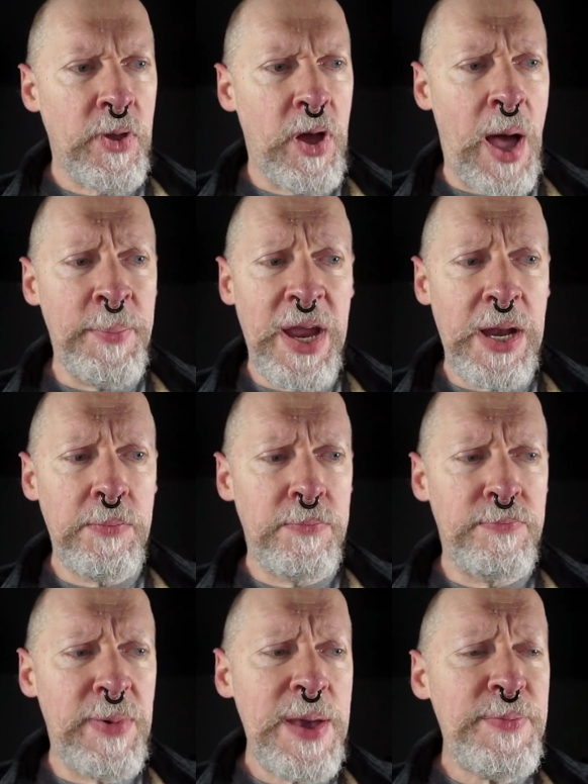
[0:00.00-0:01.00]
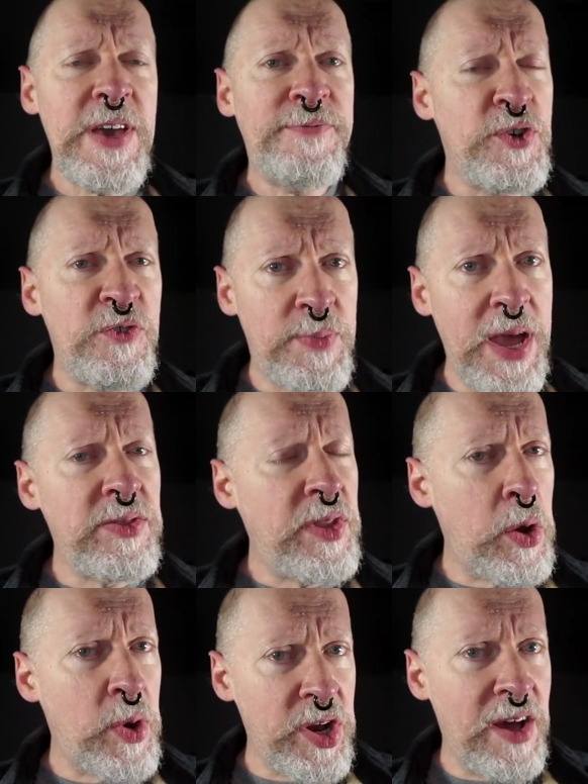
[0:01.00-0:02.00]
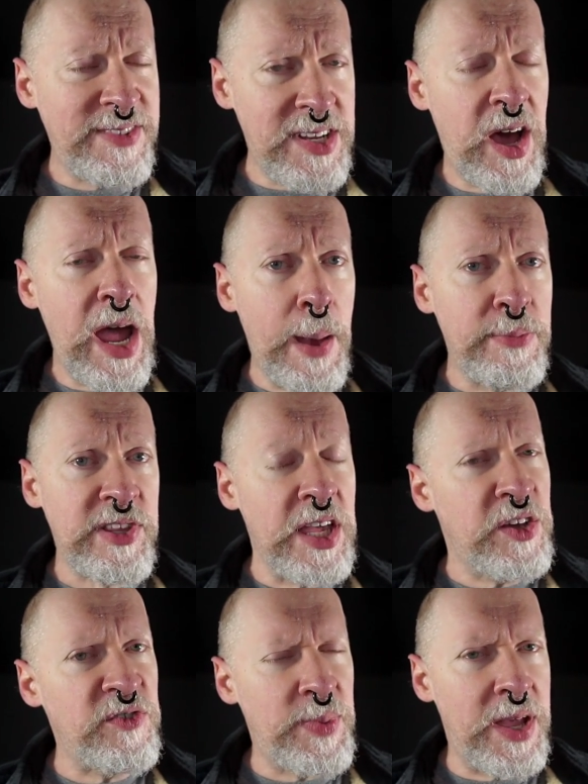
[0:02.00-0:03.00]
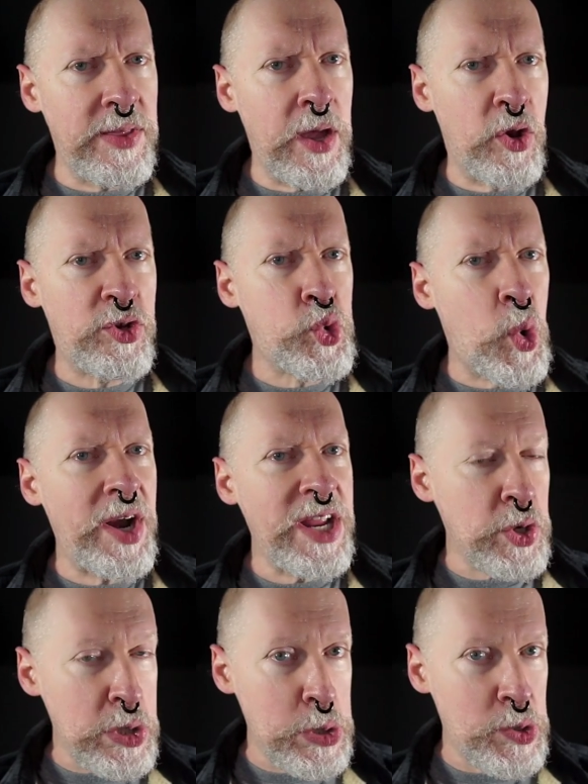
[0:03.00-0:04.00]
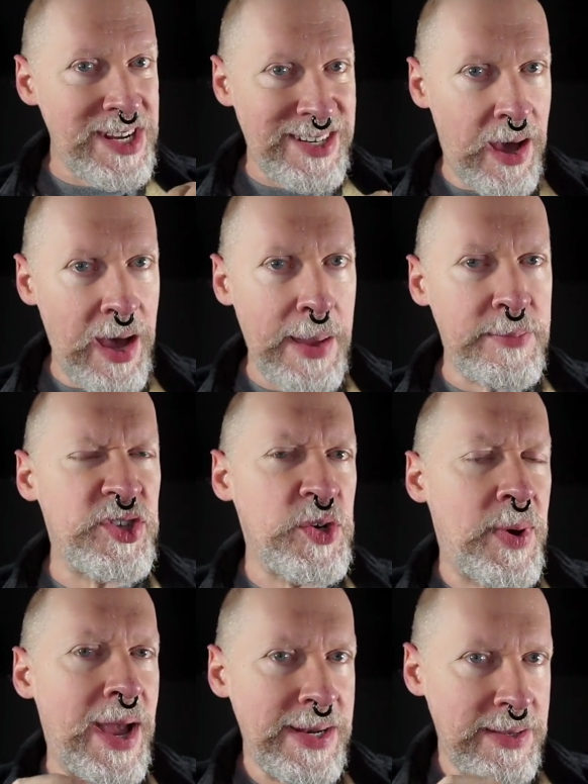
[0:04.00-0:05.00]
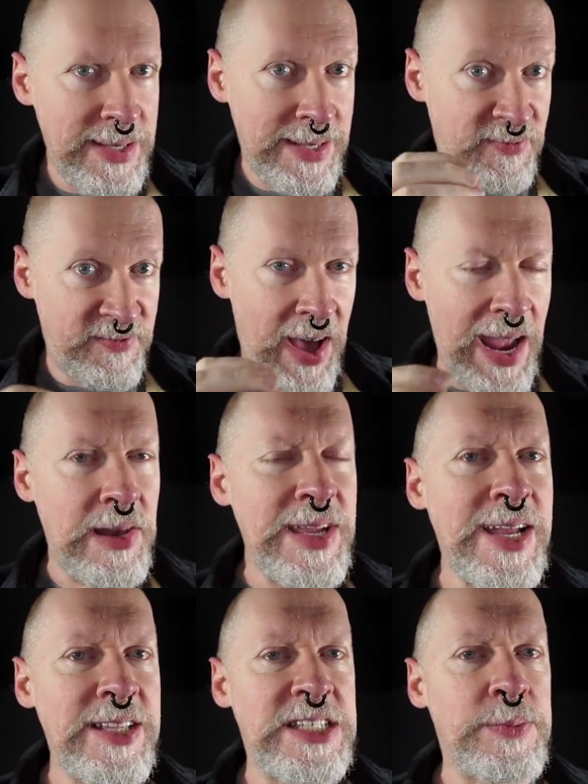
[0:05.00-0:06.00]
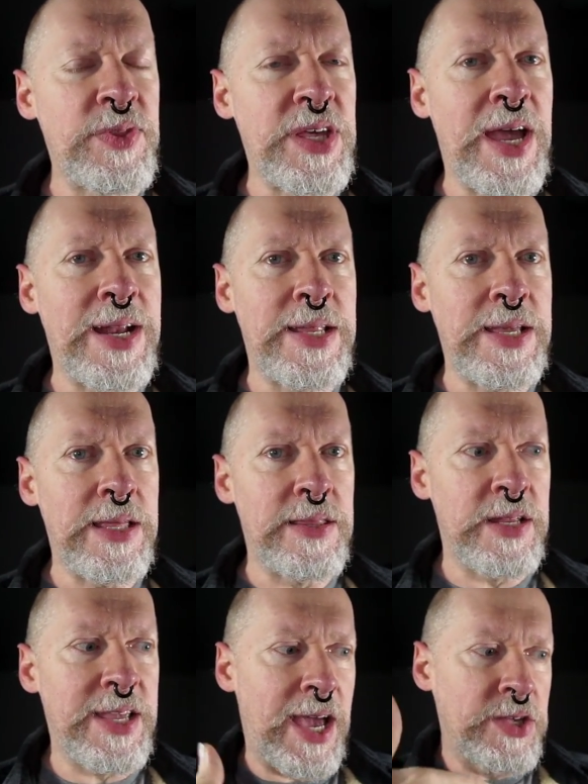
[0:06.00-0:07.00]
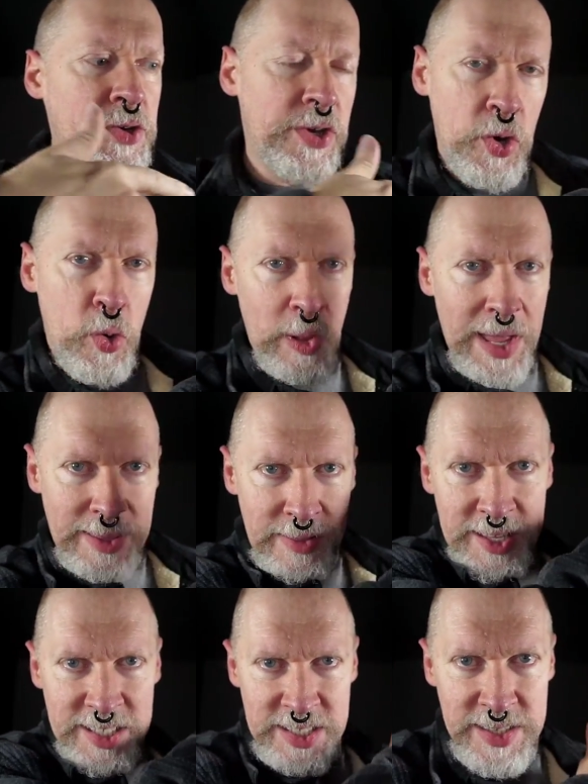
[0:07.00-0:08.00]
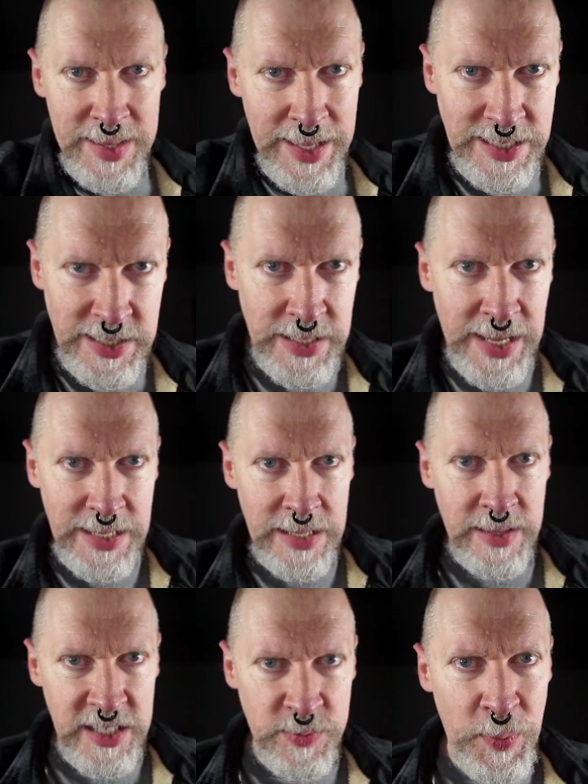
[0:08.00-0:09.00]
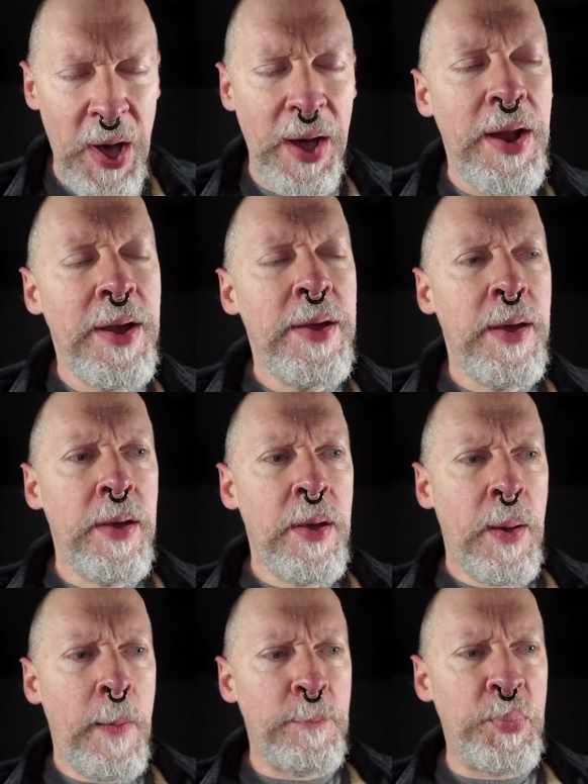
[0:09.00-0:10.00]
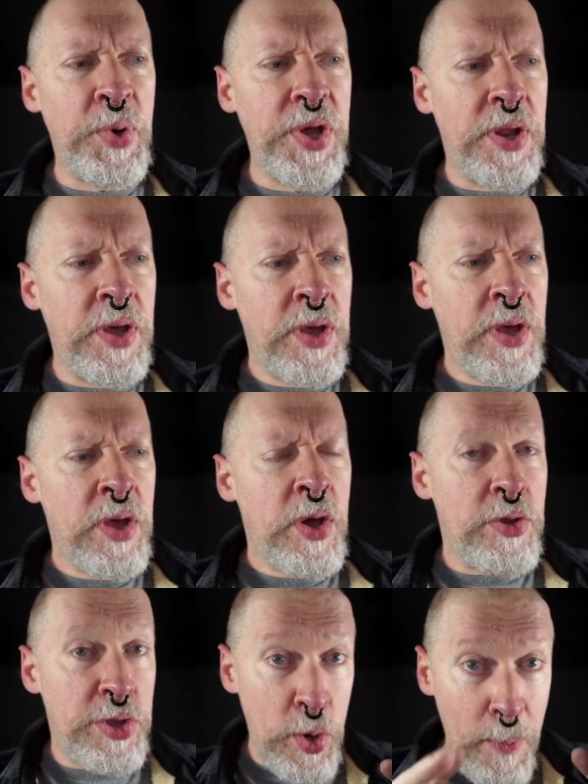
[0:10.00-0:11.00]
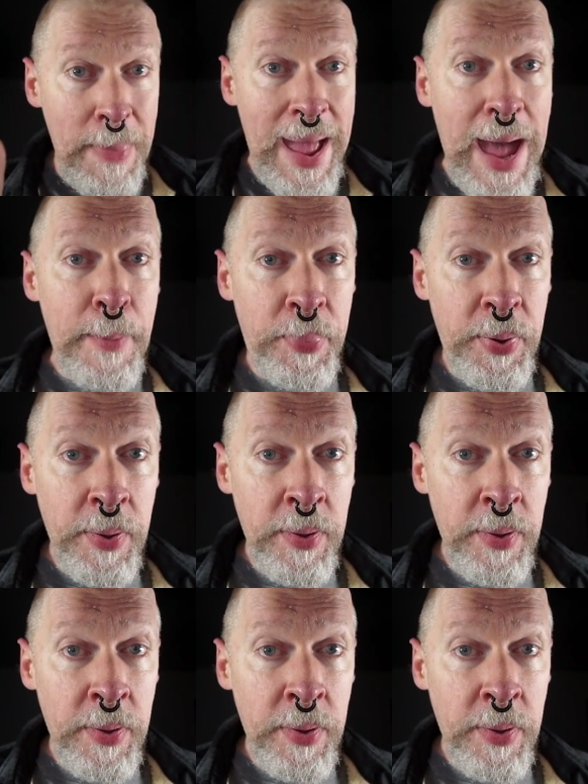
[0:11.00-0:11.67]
I mean, maybe if you've been there enough times, like you've been there 20 or 30 times, you might finally get some of the idea that, yeah, you can go like this and this and get to this spot. But their map,